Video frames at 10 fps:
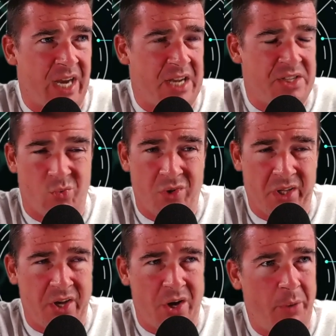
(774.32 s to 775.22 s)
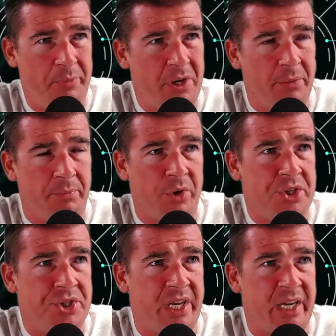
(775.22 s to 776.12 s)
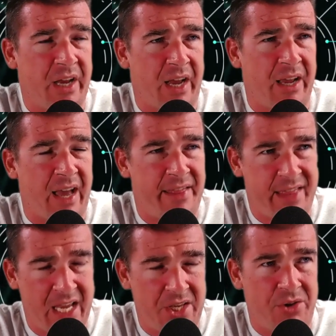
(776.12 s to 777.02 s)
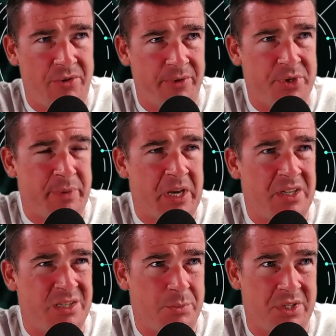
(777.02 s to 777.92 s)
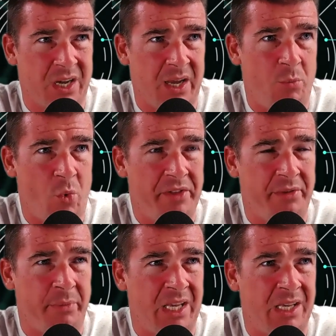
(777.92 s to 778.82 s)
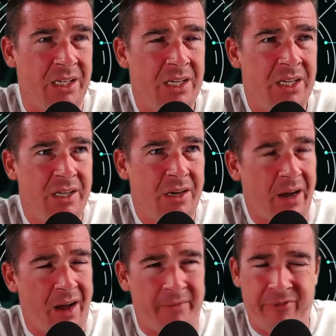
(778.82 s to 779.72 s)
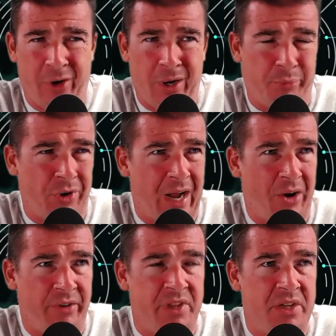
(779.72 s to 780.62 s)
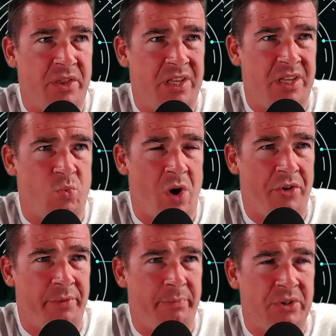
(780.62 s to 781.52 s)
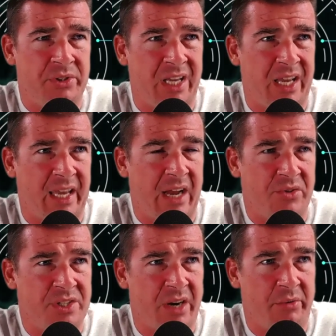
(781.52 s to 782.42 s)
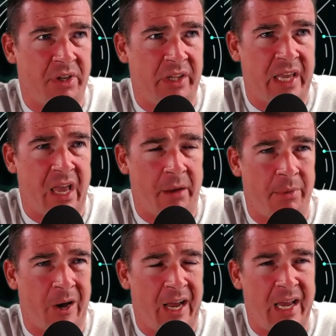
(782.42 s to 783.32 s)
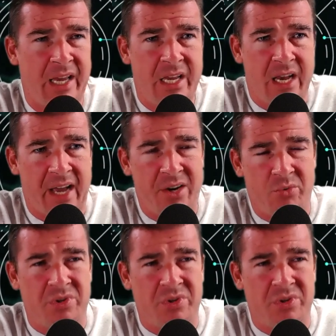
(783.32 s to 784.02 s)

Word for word: guys. I really hope you appreciate it. I, I thank you for spending some time with me. I'm very proud of the, these wealth building accounts. I really am. I I don't